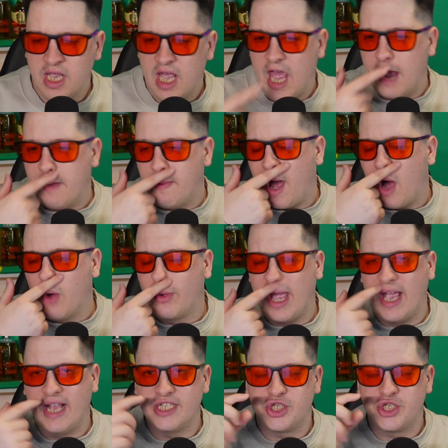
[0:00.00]
I'll
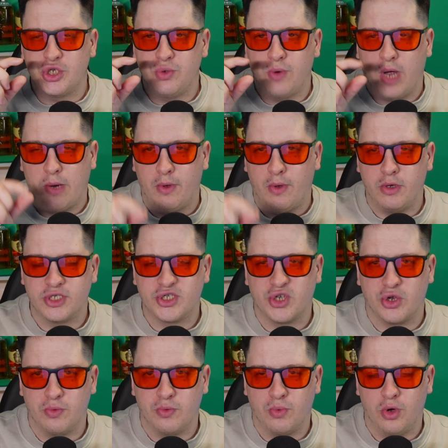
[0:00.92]
get into how it's
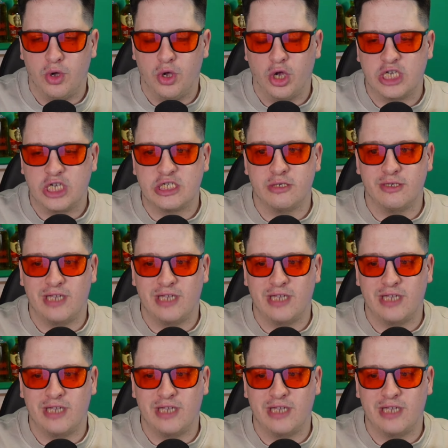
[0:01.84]
work